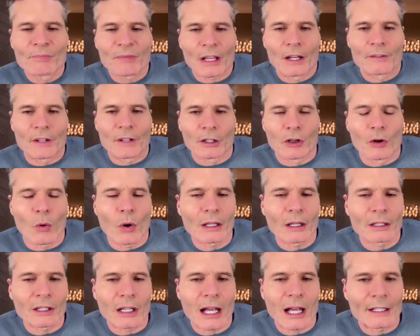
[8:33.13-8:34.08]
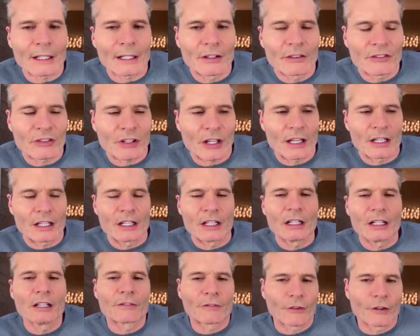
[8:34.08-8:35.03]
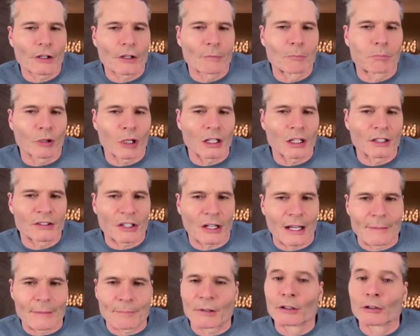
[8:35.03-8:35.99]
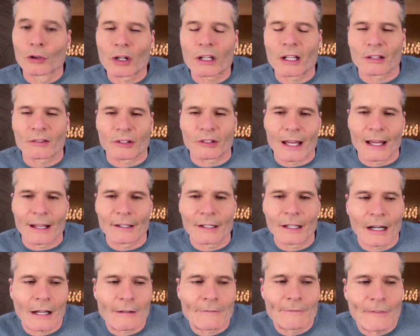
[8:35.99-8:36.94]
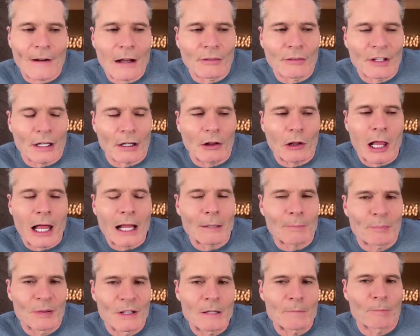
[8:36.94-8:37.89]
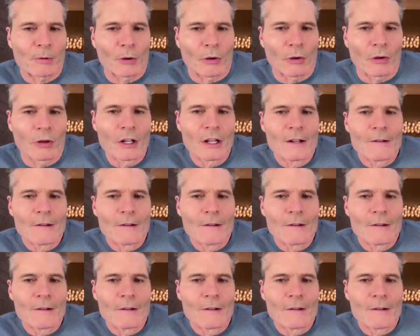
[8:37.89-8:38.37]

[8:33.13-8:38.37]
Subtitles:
and then go online and say eating for your blood type and look at that. And I found that a lot of people,